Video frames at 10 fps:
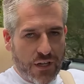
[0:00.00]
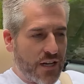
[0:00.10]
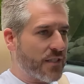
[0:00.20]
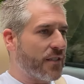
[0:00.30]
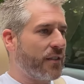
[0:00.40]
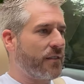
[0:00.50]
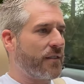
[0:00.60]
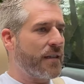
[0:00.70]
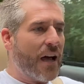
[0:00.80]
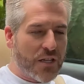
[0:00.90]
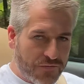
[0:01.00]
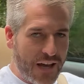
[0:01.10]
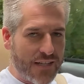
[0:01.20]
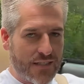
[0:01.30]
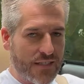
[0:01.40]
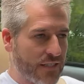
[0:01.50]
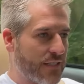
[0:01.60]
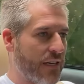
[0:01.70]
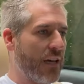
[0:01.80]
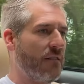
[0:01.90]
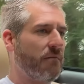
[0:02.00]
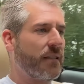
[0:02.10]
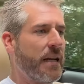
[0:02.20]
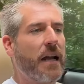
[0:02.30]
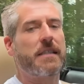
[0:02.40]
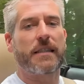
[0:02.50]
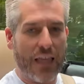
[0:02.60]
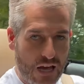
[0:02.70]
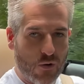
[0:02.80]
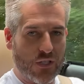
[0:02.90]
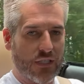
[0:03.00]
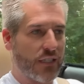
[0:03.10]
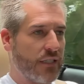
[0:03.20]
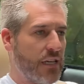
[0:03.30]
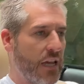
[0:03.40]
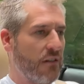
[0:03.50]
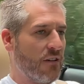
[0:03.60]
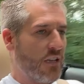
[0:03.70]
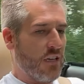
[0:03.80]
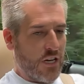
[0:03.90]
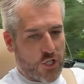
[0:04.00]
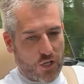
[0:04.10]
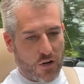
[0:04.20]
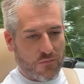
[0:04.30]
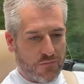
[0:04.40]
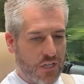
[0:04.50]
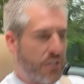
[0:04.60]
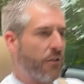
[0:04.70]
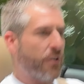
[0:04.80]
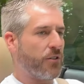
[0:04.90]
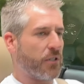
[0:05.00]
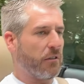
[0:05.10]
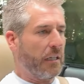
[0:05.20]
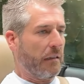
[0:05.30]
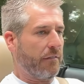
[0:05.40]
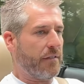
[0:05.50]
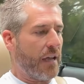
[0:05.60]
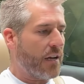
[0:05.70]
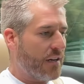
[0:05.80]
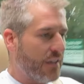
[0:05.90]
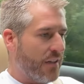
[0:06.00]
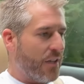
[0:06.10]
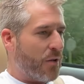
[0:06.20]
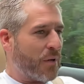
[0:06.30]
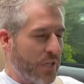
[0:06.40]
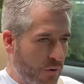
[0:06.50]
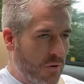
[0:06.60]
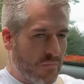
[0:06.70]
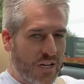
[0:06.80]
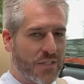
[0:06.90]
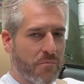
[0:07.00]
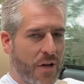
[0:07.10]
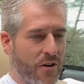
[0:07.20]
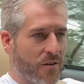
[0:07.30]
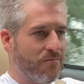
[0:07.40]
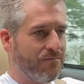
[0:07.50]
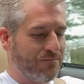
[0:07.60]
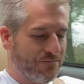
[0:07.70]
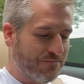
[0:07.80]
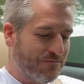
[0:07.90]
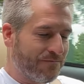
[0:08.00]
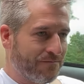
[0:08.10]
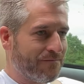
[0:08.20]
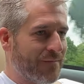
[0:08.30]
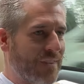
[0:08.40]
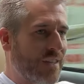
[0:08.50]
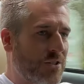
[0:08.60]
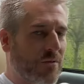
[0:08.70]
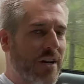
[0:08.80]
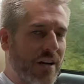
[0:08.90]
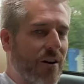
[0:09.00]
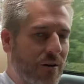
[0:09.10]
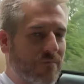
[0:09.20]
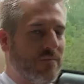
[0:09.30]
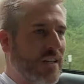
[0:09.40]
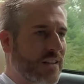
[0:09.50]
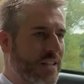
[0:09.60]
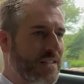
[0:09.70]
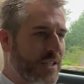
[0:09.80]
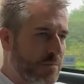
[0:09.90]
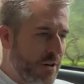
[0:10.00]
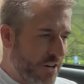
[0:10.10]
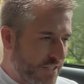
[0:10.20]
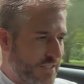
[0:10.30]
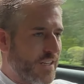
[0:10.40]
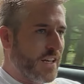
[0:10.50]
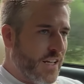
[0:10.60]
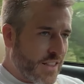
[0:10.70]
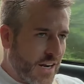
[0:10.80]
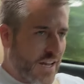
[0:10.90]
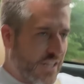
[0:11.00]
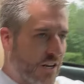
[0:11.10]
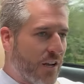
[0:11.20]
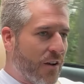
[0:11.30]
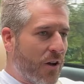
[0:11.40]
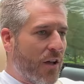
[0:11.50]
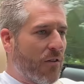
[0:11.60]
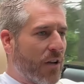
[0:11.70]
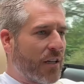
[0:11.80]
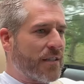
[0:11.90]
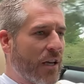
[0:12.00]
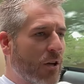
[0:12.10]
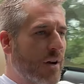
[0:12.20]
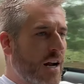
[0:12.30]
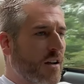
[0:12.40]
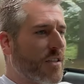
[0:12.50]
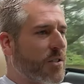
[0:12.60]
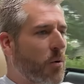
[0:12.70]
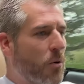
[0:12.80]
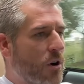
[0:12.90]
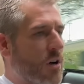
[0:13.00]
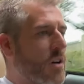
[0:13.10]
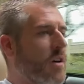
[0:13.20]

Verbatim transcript: guys. It's not as fast as the C8. It's not as loud as the C8. And sure, the interior is a little dated, but you know what makes it better? This right here. This experience that I can accelerate out of this corner,